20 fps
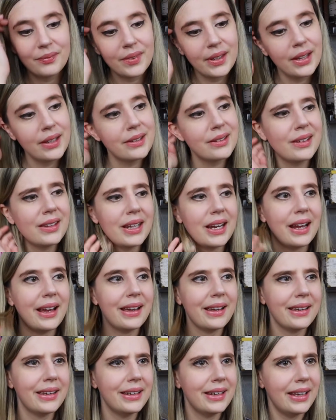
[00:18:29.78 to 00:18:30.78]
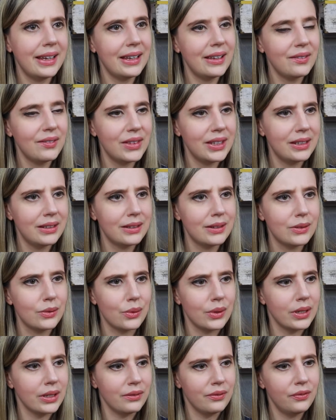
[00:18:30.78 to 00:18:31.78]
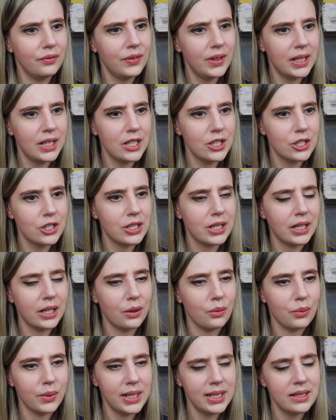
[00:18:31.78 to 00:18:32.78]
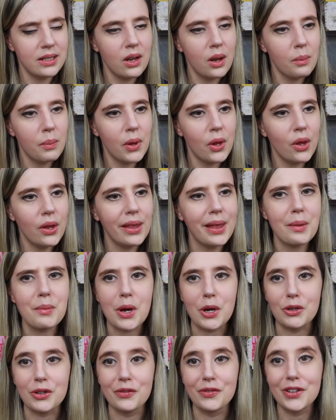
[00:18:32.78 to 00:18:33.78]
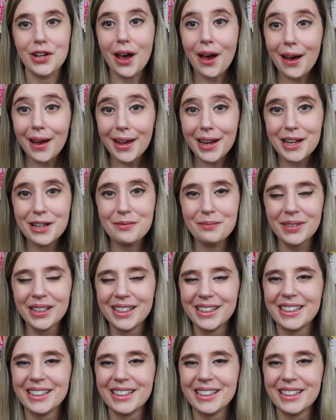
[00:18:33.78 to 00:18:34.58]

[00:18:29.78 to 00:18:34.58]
so that I can have this sort of finished in a reasonable amount of time,